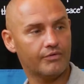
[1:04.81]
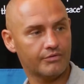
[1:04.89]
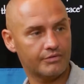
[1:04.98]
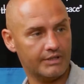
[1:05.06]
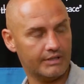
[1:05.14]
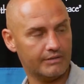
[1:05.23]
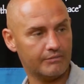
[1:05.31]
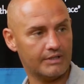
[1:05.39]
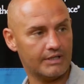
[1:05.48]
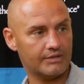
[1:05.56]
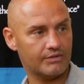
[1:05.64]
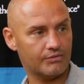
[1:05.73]
they're dealing with
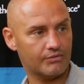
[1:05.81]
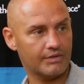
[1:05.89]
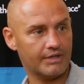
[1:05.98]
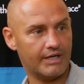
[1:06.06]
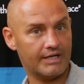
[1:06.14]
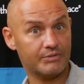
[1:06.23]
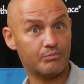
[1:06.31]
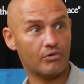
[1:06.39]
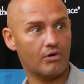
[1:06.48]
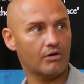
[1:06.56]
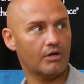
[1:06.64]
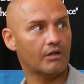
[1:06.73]
that story has
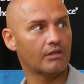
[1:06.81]
brought